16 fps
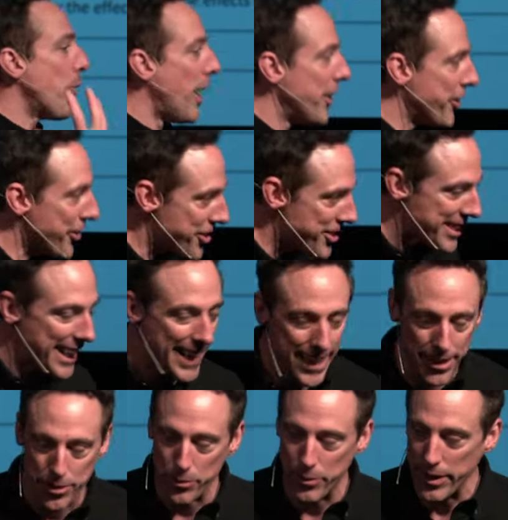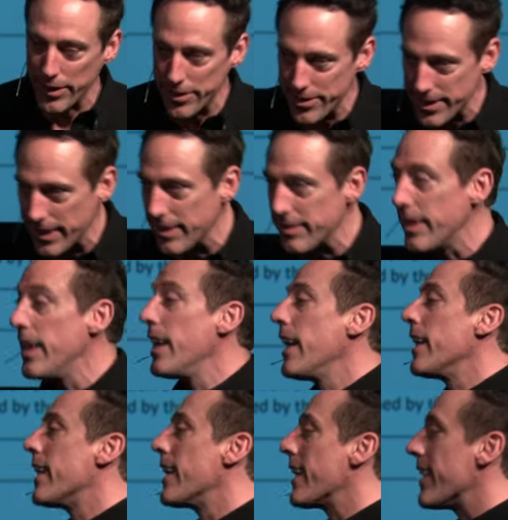understand. Do we understand this?
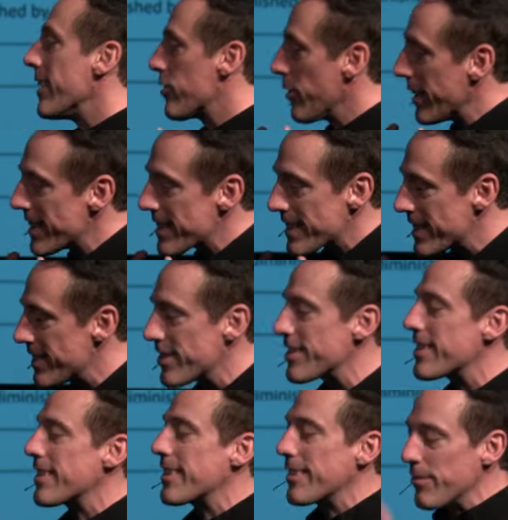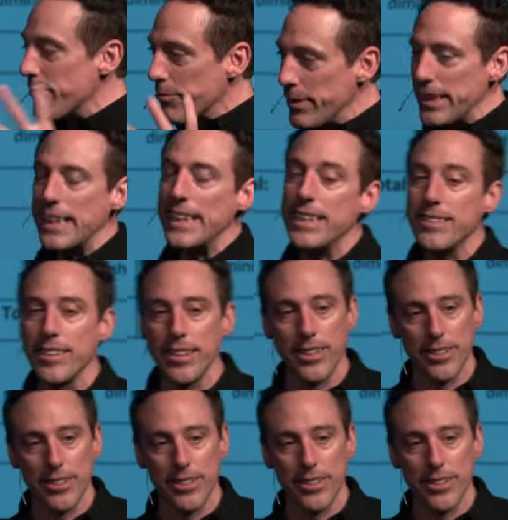Like, so it's just really easy to